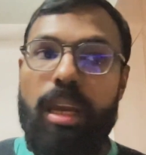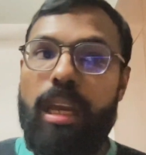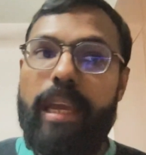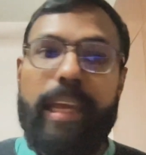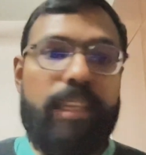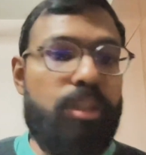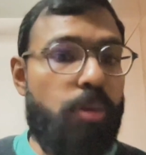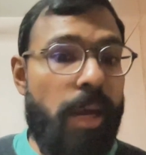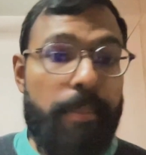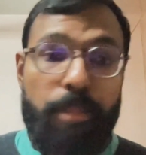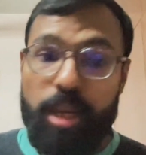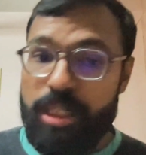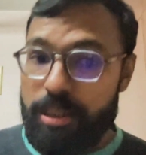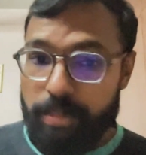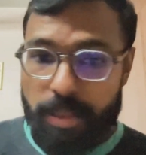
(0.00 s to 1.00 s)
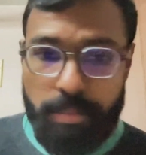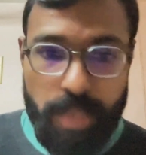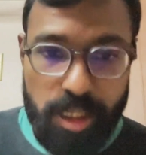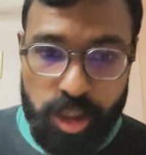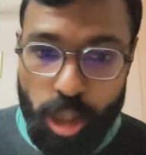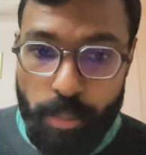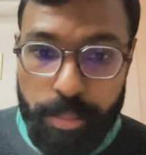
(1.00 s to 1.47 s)
It's quite possible
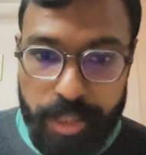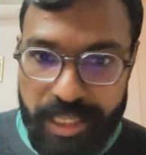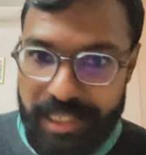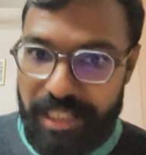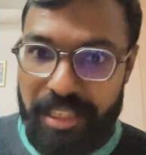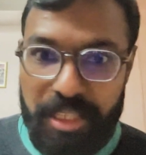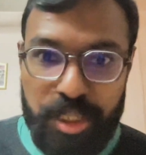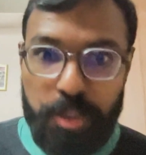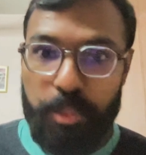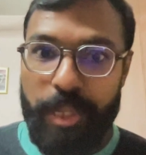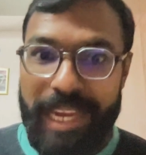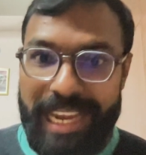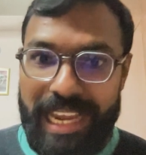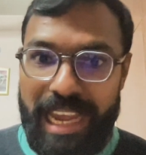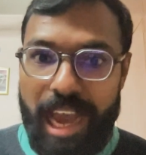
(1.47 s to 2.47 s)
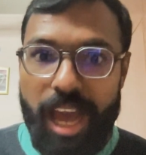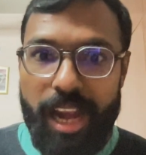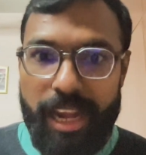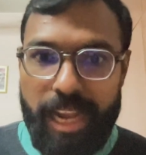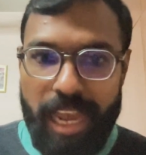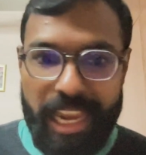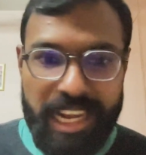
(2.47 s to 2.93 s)
Musk operating this way
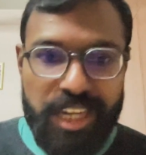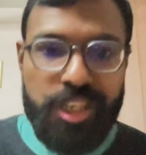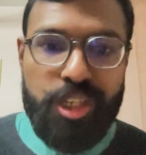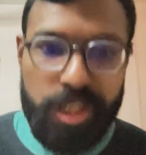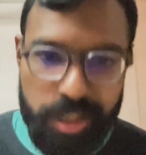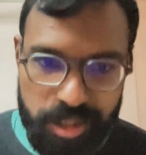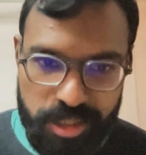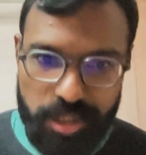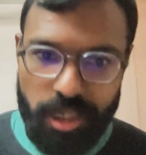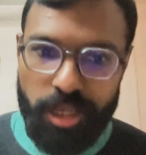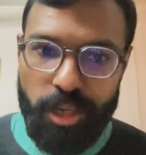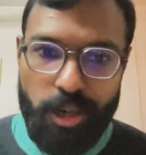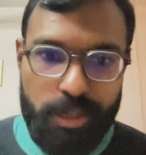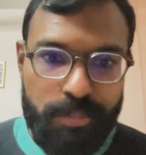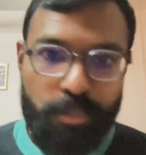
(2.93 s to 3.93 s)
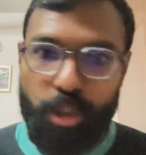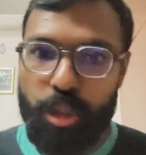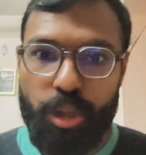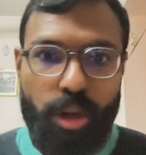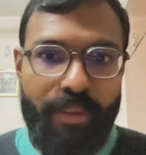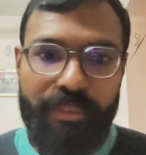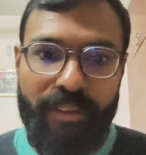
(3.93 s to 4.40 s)
unhinges a lot
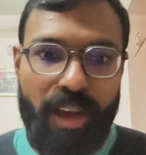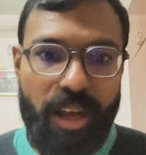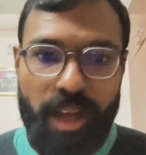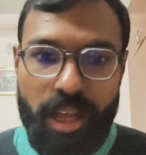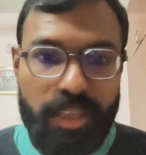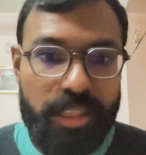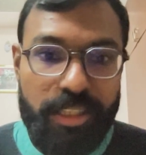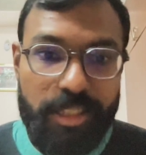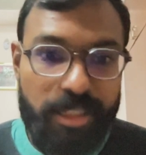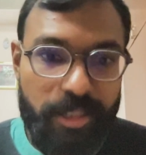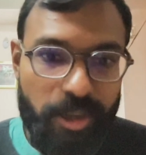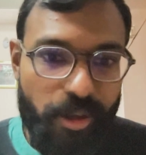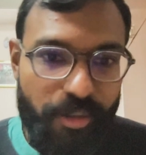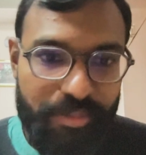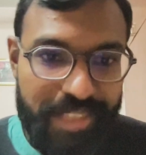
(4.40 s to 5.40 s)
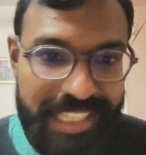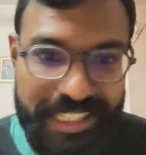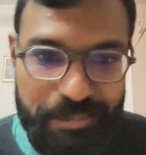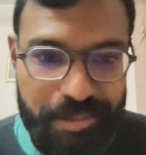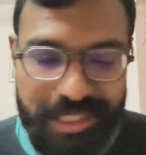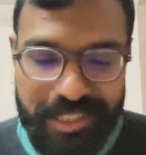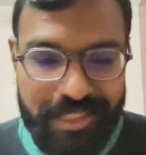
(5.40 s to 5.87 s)
more of other of these
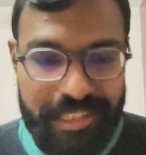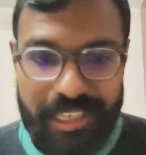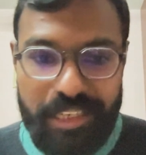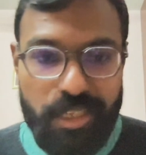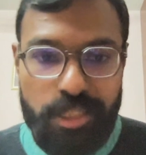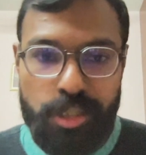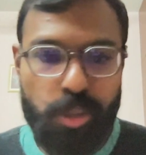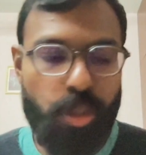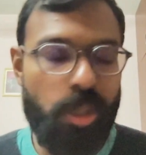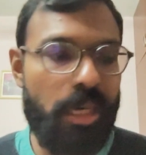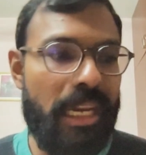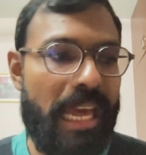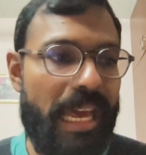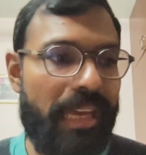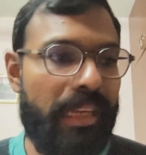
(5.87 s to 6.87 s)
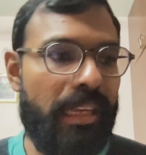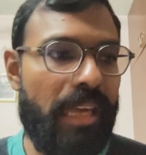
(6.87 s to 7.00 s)
business leaders who are like,